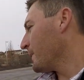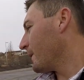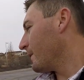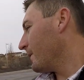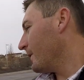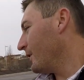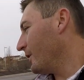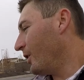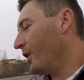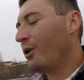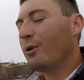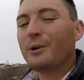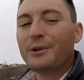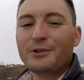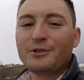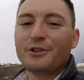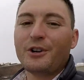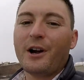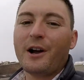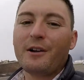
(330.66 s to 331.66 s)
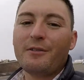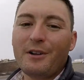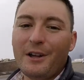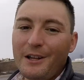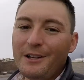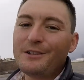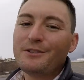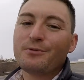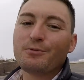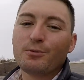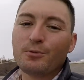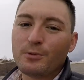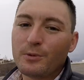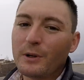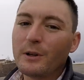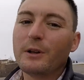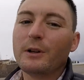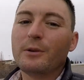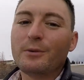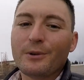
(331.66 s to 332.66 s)
the all-wheel drive, it's
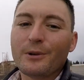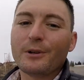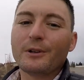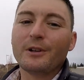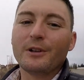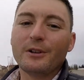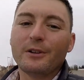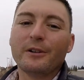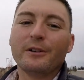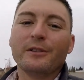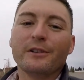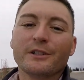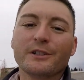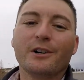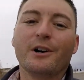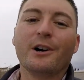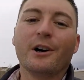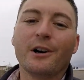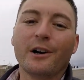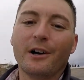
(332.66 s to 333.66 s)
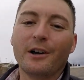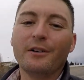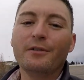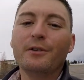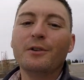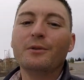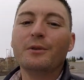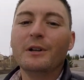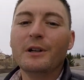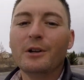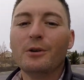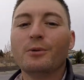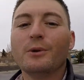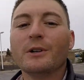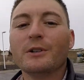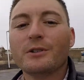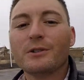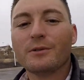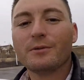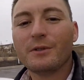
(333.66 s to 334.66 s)
really, really good in this car. If you need a
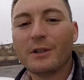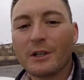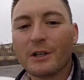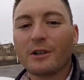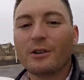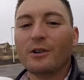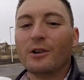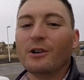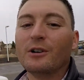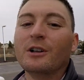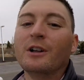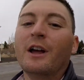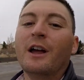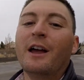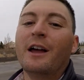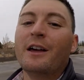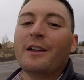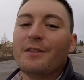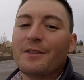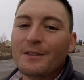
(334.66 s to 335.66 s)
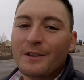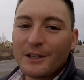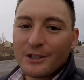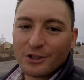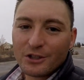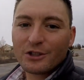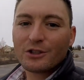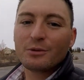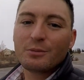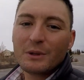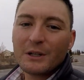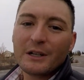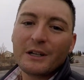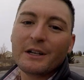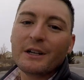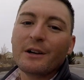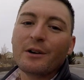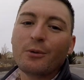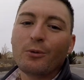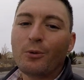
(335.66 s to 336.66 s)
winter vehicle, this should
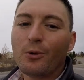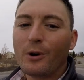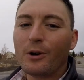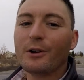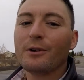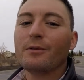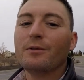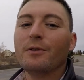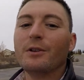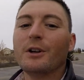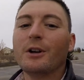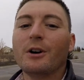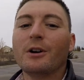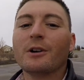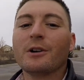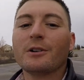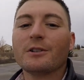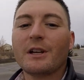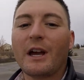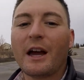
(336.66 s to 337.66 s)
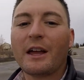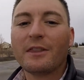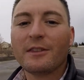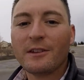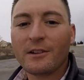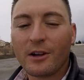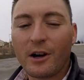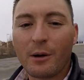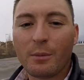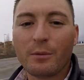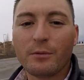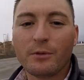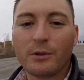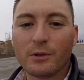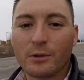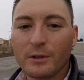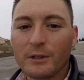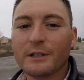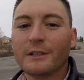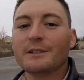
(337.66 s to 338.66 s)
be one of the cars at the top of
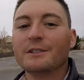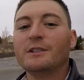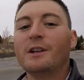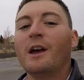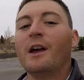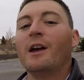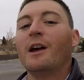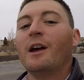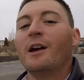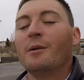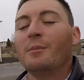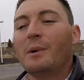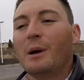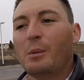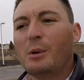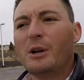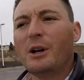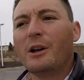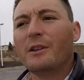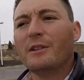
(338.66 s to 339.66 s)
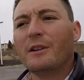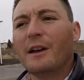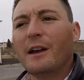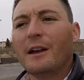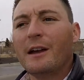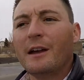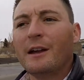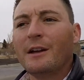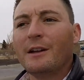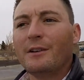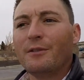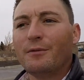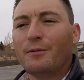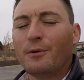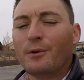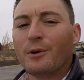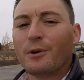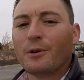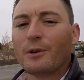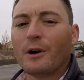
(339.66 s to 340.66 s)
your list. Maybe not the A8
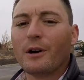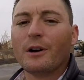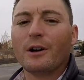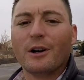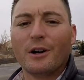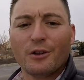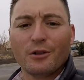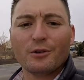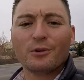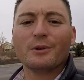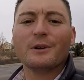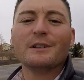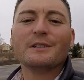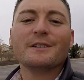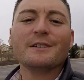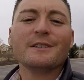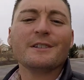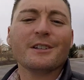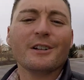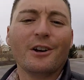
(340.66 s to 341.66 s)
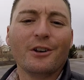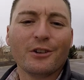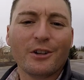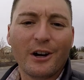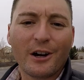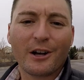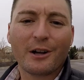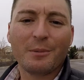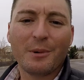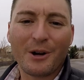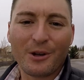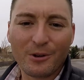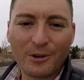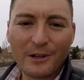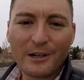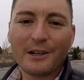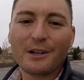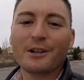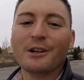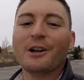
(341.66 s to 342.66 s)
for other reasons that I'll talk about
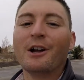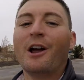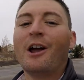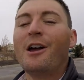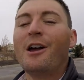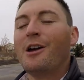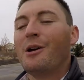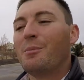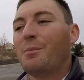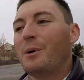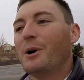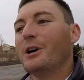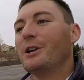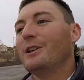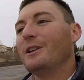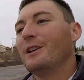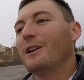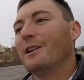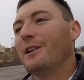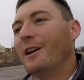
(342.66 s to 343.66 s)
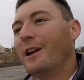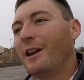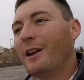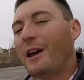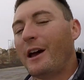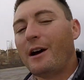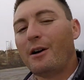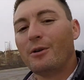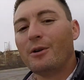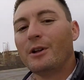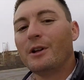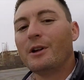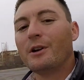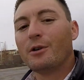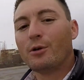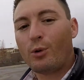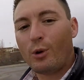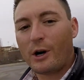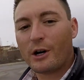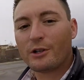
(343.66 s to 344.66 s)
later, but an Audi
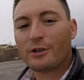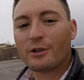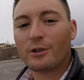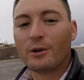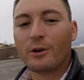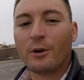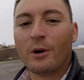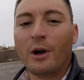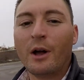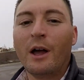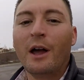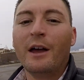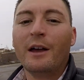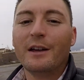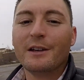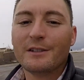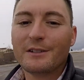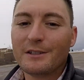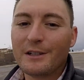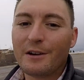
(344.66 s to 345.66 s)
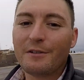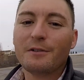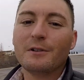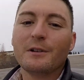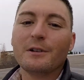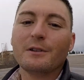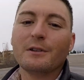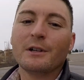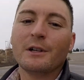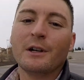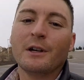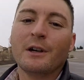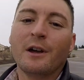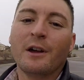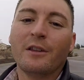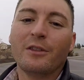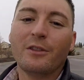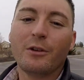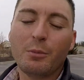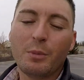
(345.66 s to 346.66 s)
Quattro is definitely
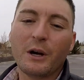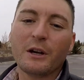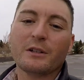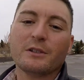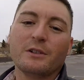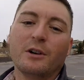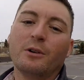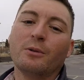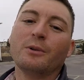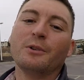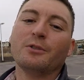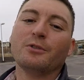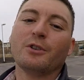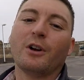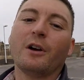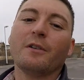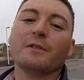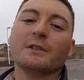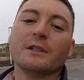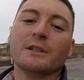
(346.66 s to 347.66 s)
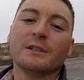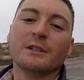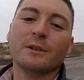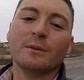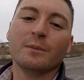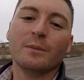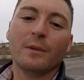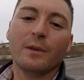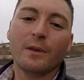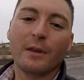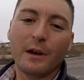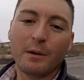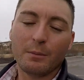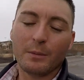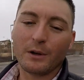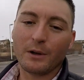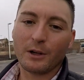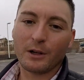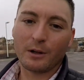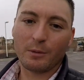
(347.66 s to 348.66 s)
the best all-wheel drive system that
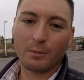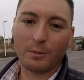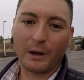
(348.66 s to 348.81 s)
money can